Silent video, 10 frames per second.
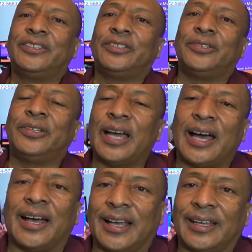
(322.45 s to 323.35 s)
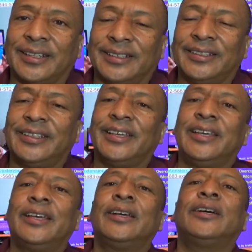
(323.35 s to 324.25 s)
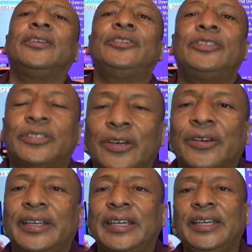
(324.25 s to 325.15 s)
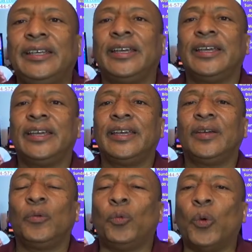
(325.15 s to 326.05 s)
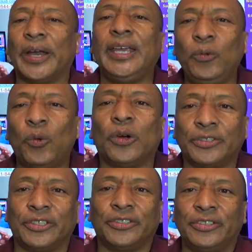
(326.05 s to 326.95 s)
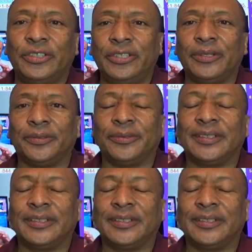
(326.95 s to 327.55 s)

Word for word: to God concerning what He wants us to do.